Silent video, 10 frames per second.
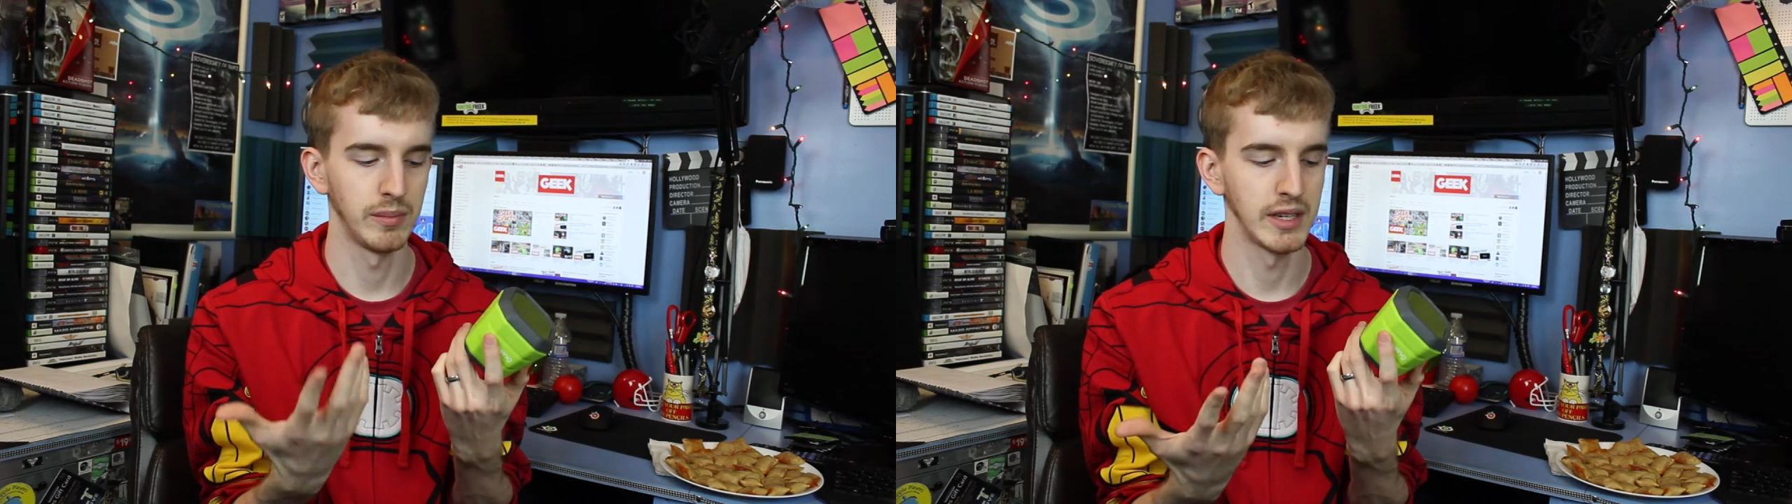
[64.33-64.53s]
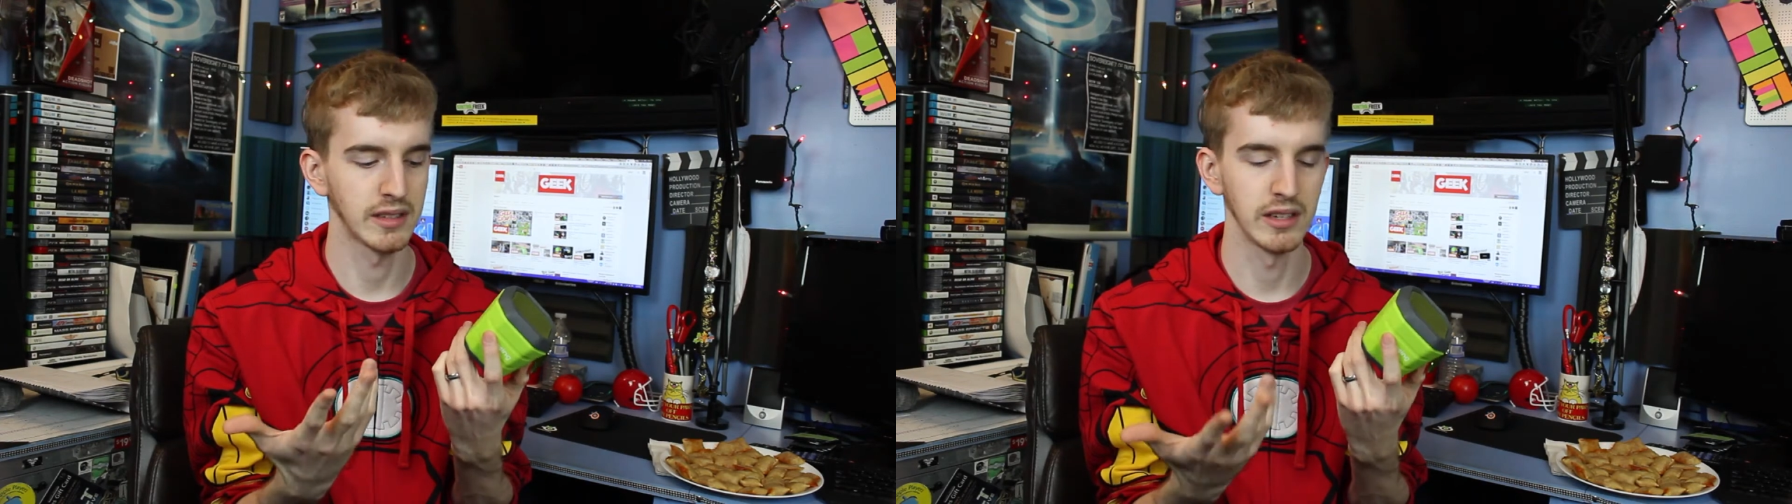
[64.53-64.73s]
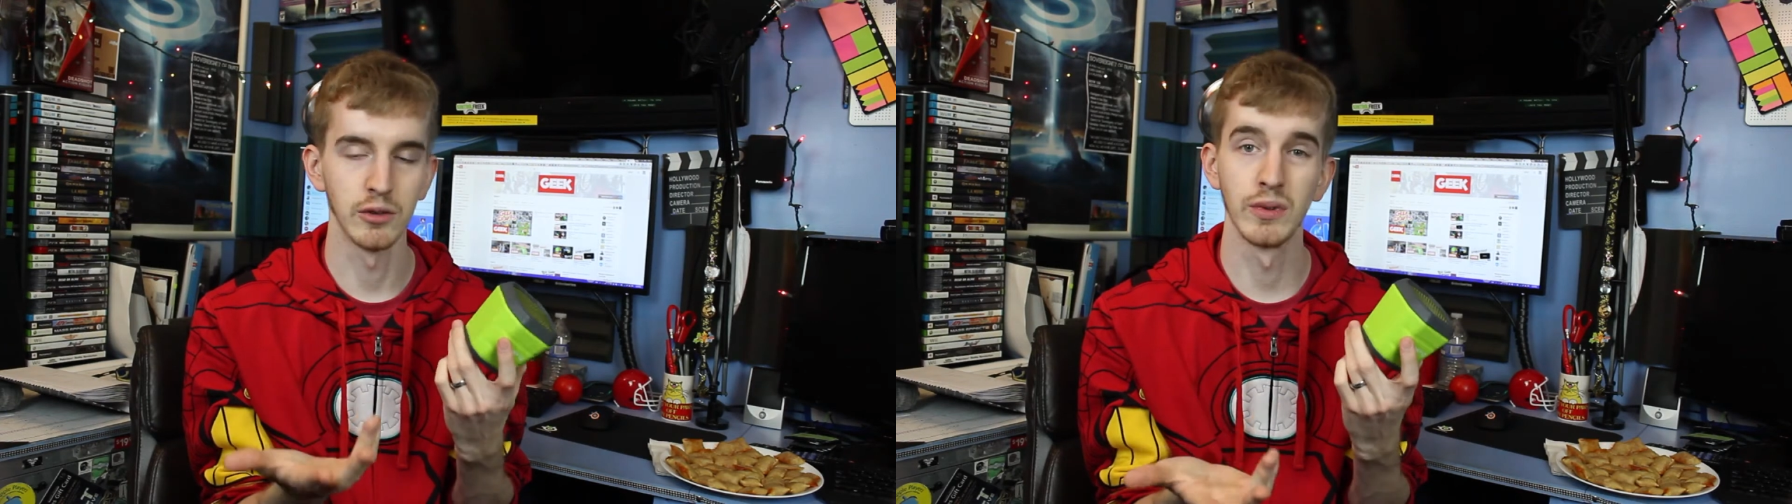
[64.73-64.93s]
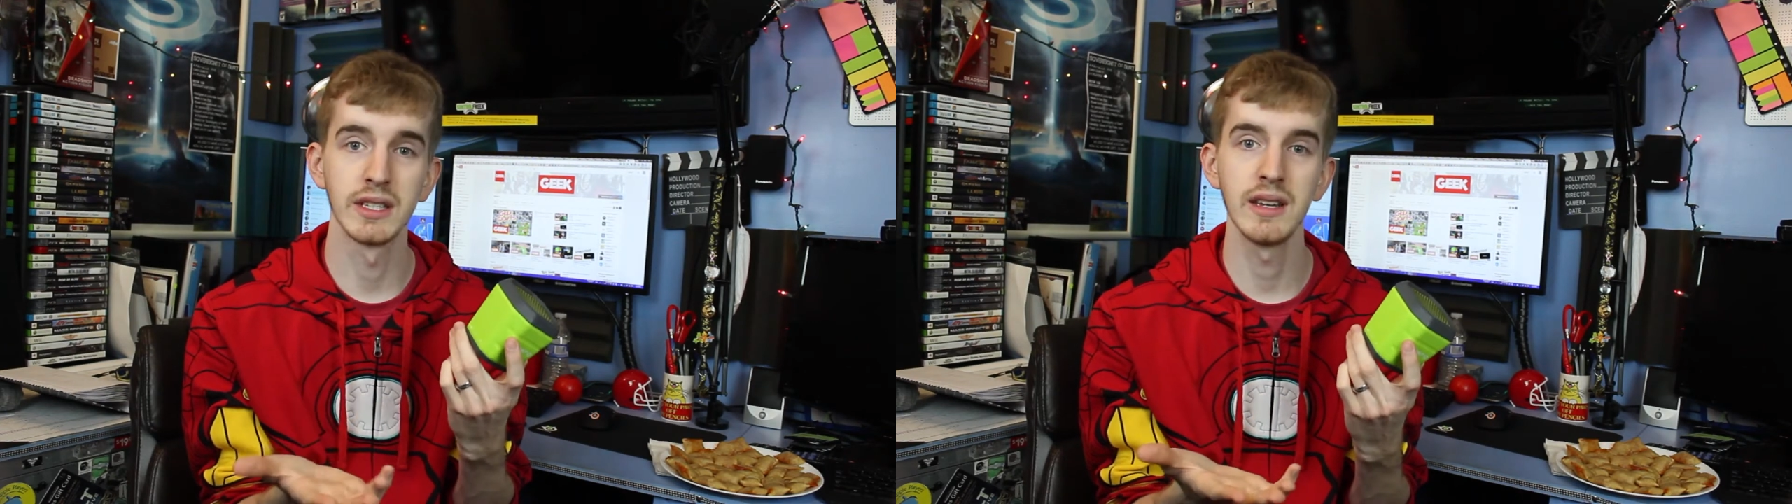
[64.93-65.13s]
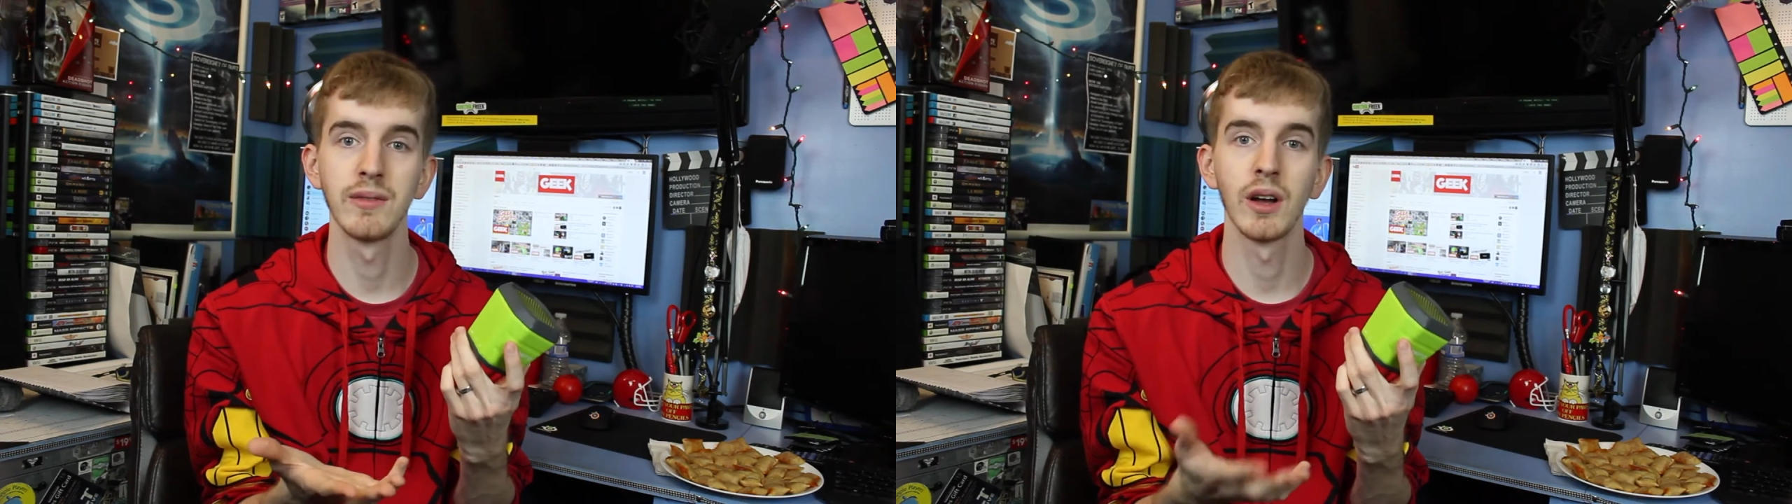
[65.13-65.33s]
basically to
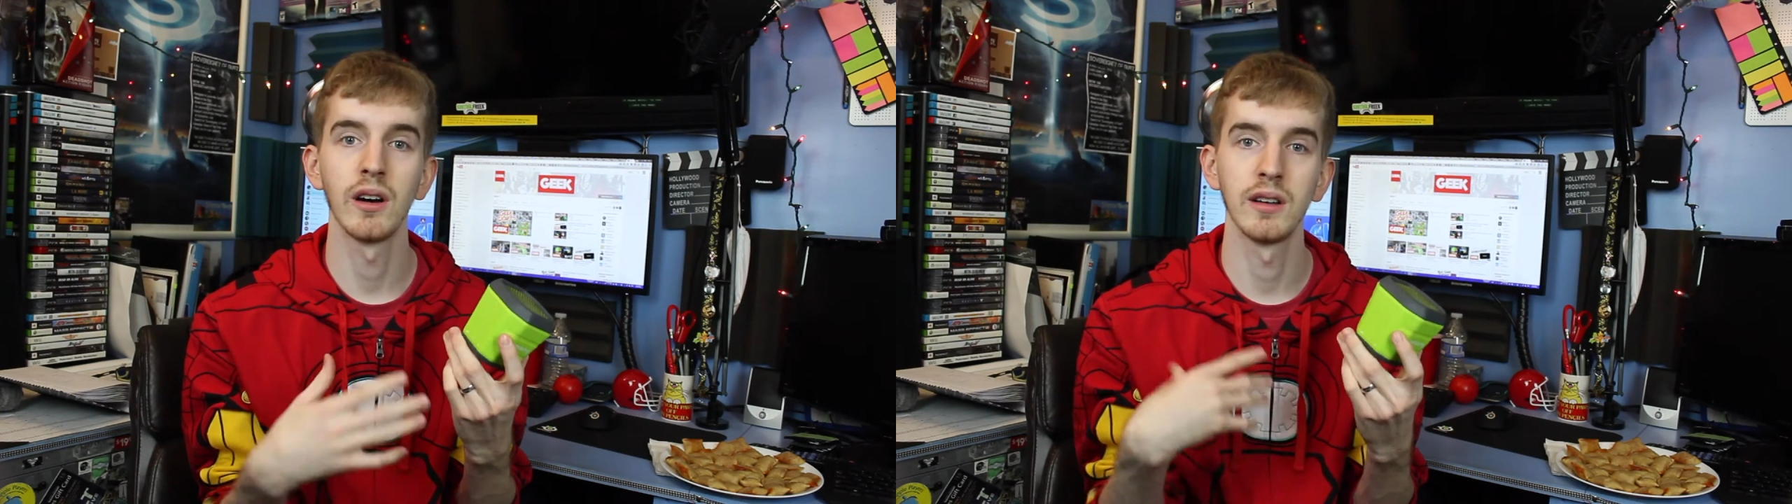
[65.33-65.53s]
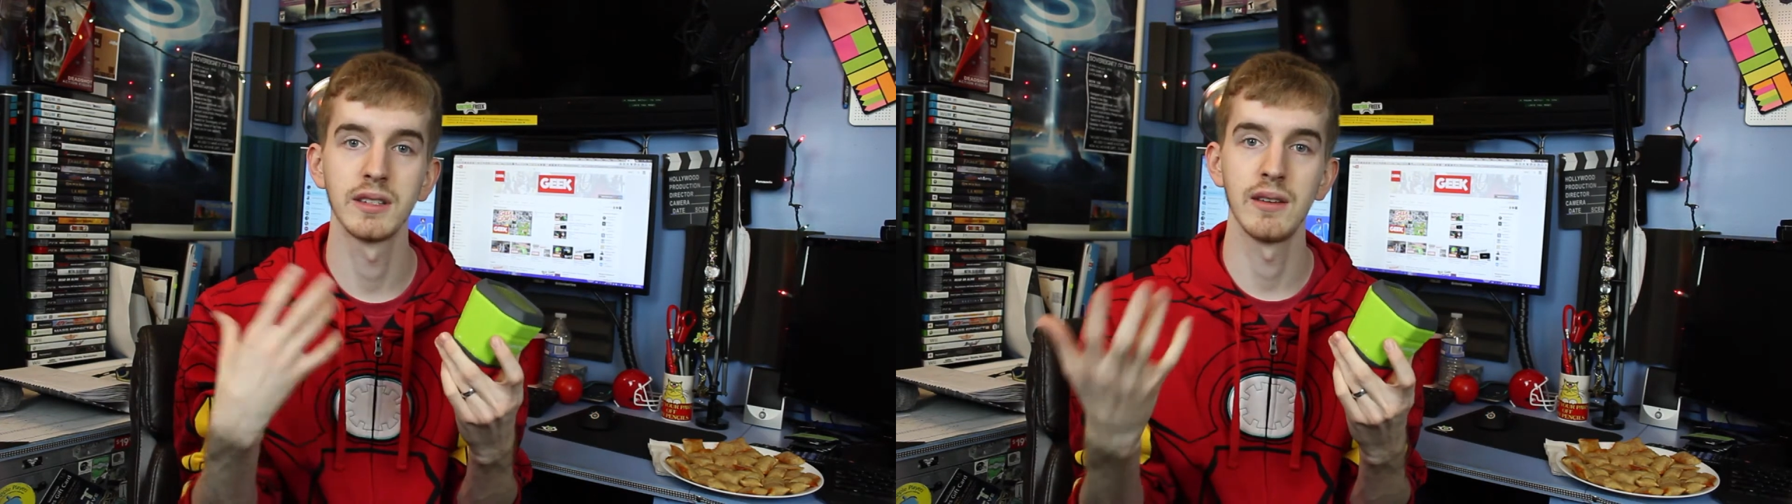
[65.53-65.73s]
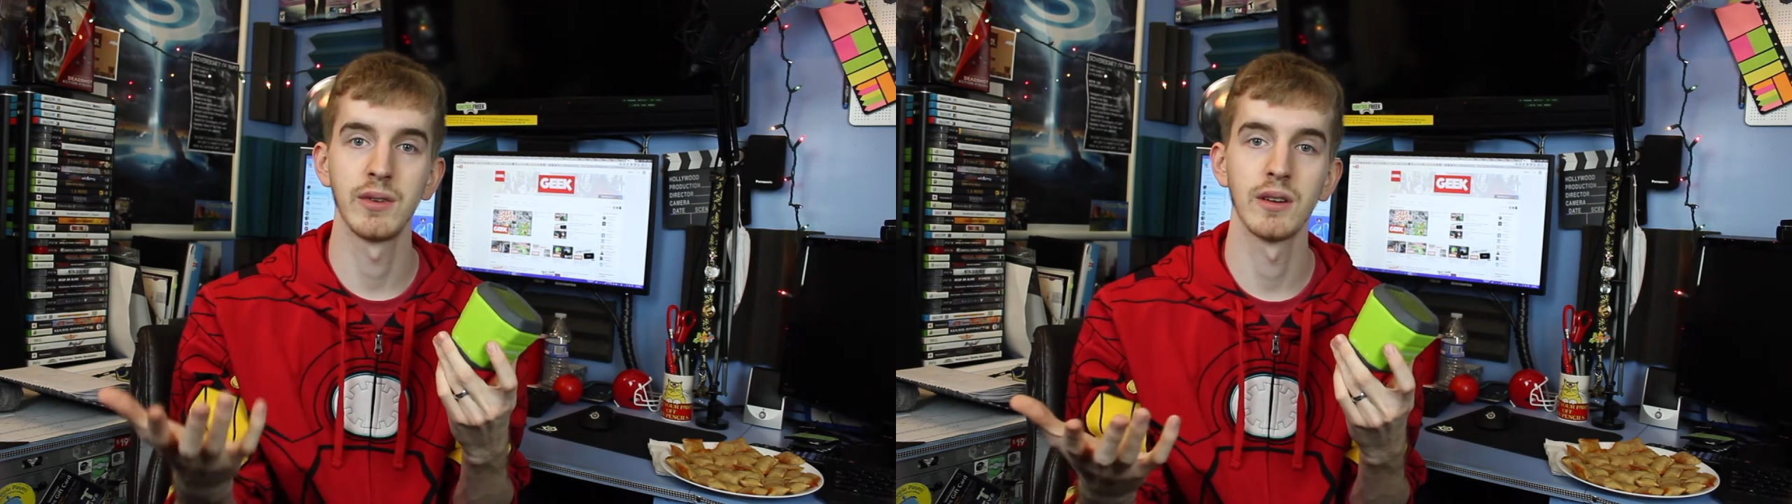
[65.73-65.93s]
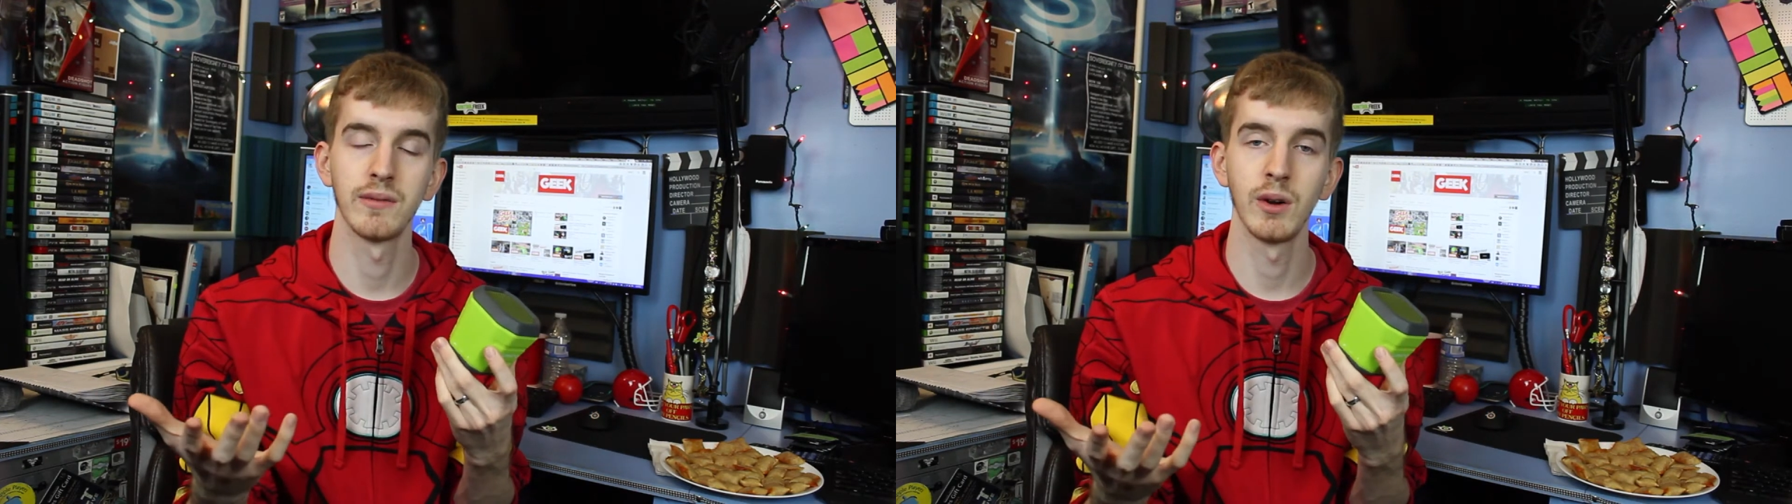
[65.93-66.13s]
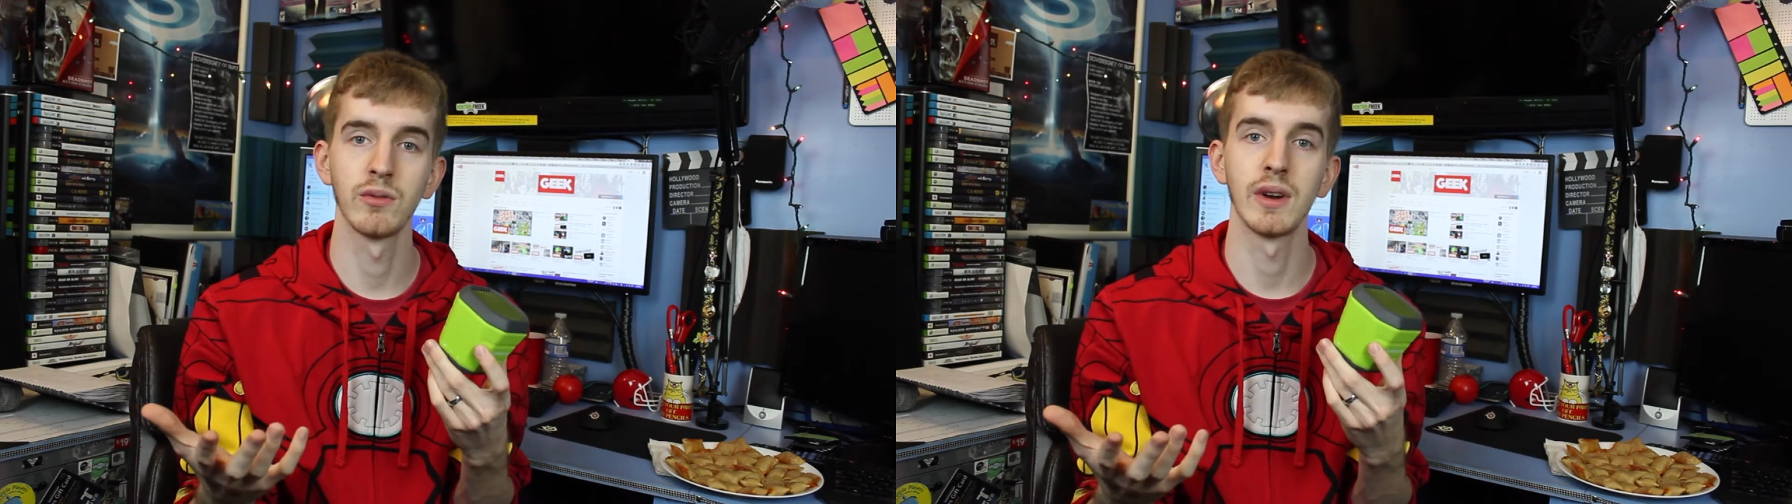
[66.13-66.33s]
receive calls if your phone